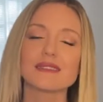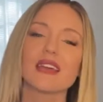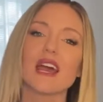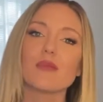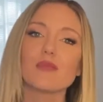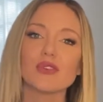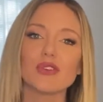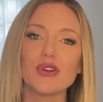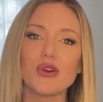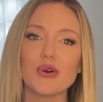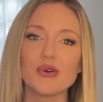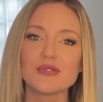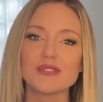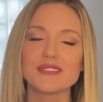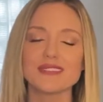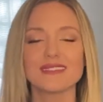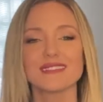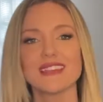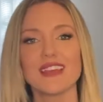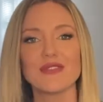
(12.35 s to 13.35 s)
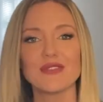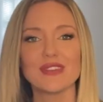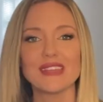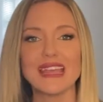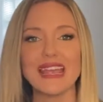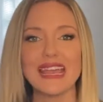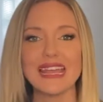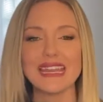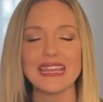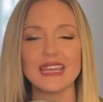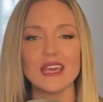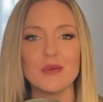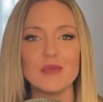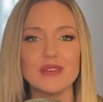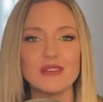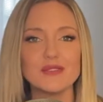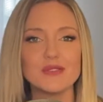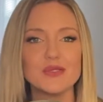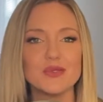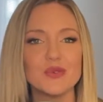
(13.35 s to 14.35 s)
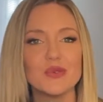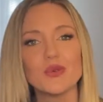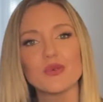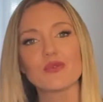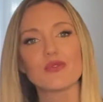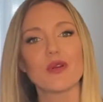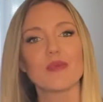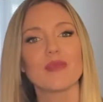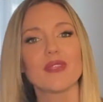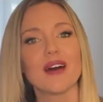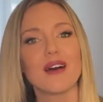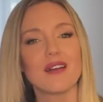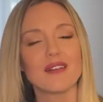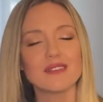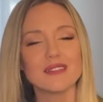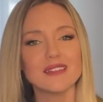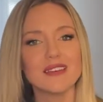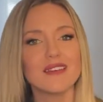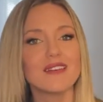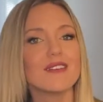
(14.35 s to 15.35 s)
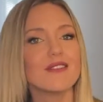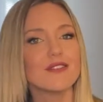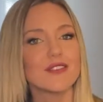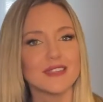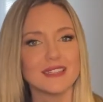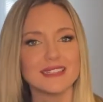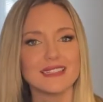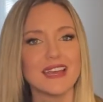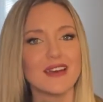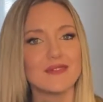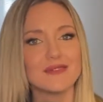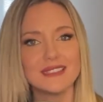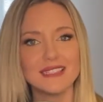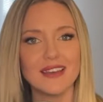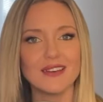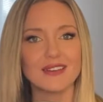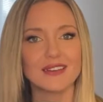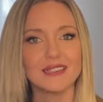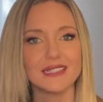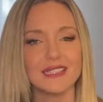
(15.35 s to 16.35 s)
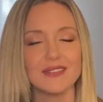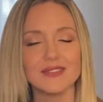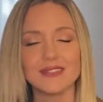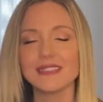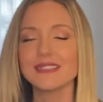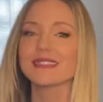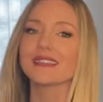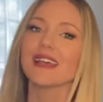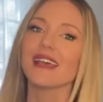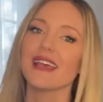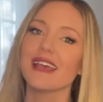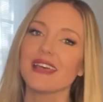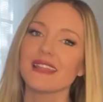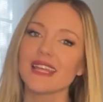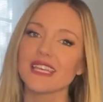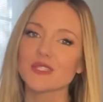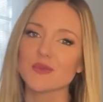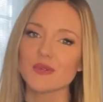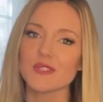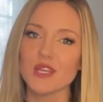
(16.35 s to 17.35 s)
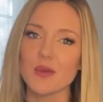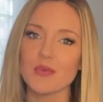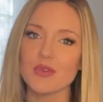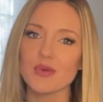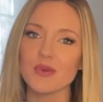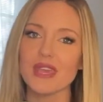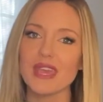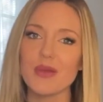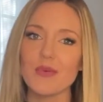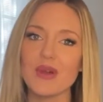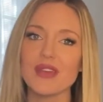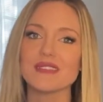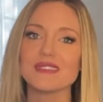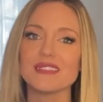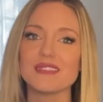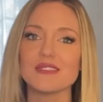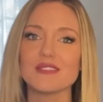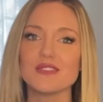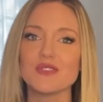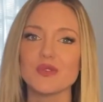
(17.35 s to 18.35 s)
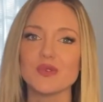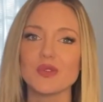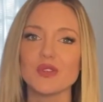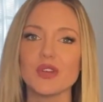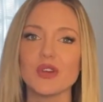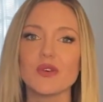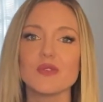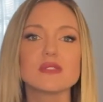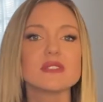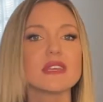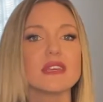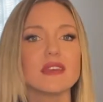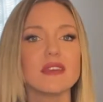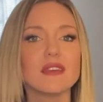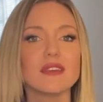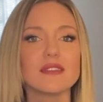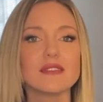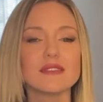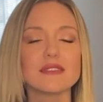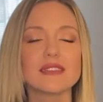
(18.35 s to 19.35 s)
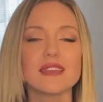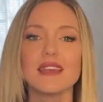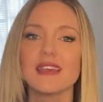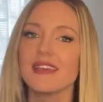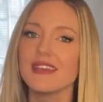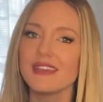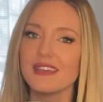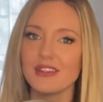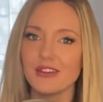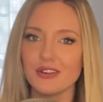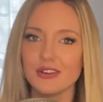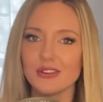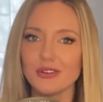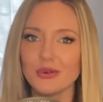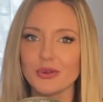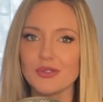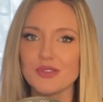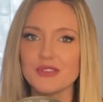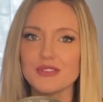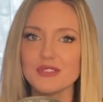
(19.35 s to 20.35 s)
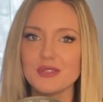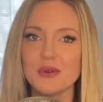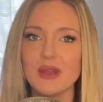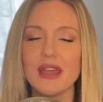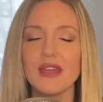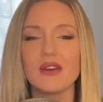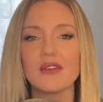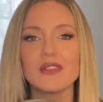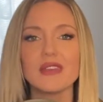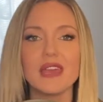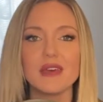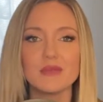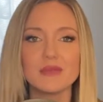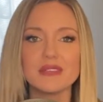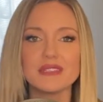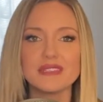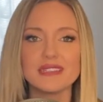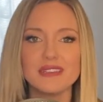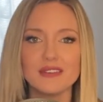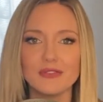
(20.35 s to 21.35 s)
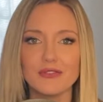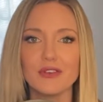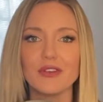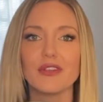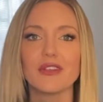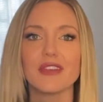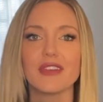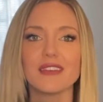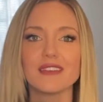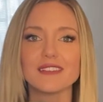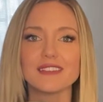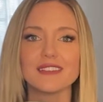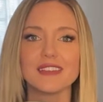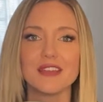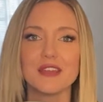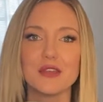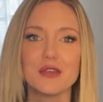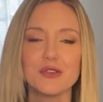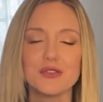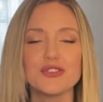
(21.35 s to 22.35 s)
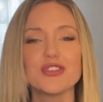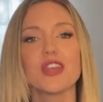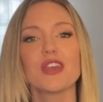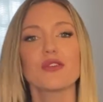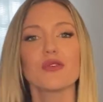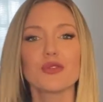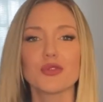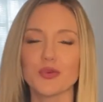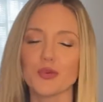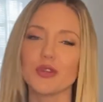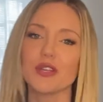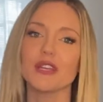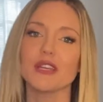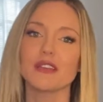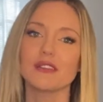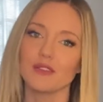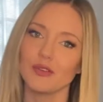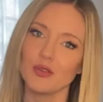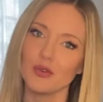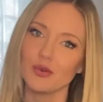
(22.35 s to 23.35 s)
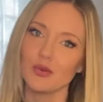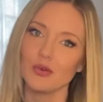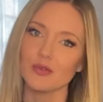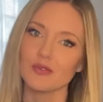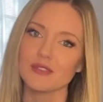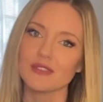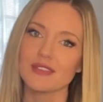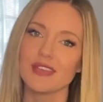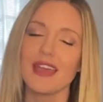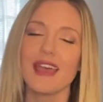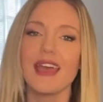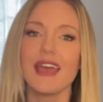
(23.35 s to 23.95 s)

I'm your host, Stephanie Haney, coming to you from the heart of downtown Cleveland. That's where W K Y C Studios is here in Northeast Ohio, the N B C affiliate, Channel three News.